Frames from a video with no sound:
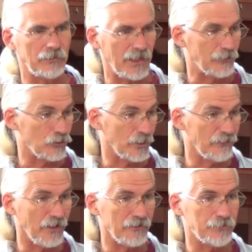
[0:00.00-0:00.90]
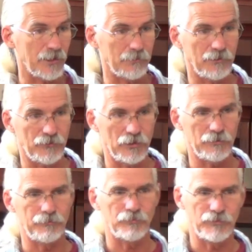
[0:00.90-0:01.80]
Matthew 25's parable of
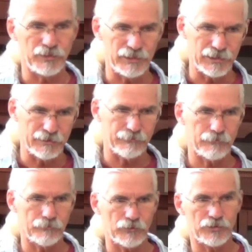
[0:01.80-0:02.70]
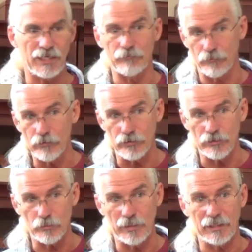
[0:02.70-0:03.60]
the, the uh, ten
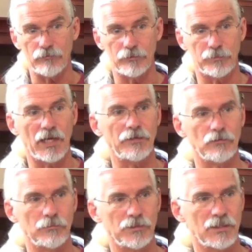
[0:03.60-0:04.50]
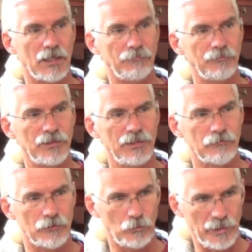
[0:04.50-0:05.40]
virgins waiting for the bridegroom to come
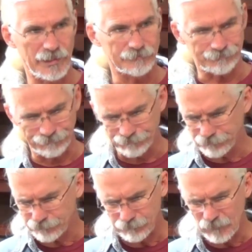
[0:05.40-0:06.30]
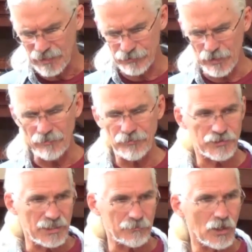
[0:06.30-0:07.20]
for the wedding. It's not
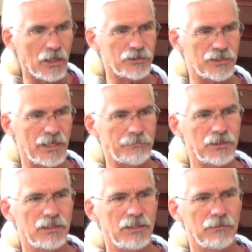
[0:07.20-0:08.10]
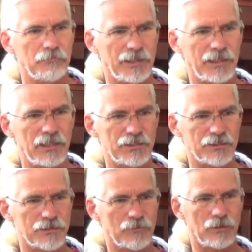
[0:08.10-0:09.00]
the same concept, but it
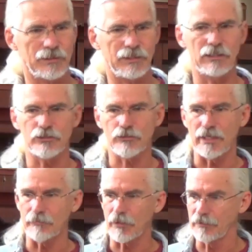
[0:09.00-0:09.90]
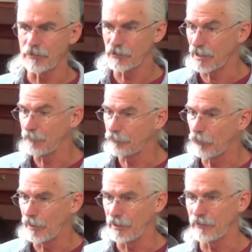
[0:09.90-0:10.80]
is uh, illustrating probably the same
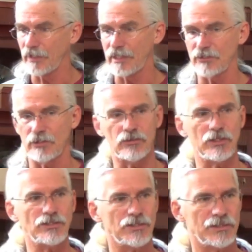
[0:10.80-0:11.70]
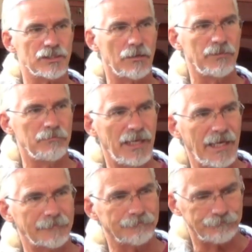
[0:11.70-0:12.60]
point, and that is that Jesus is coming
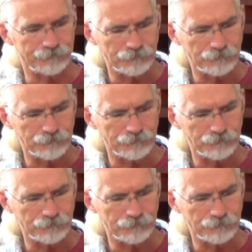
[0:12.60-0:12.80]
back.